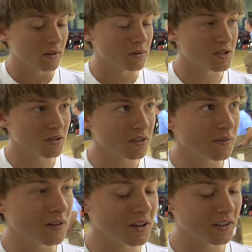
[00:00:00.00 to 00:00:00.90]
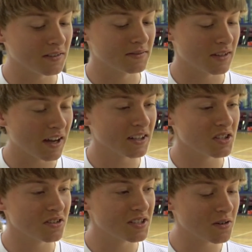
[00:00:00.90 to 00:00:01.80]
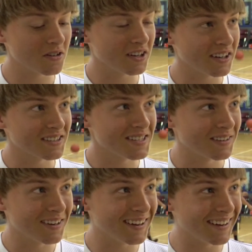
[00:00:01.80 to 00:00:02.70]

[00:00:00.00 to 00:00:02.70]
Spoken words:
It was really fun. I actually scored against him.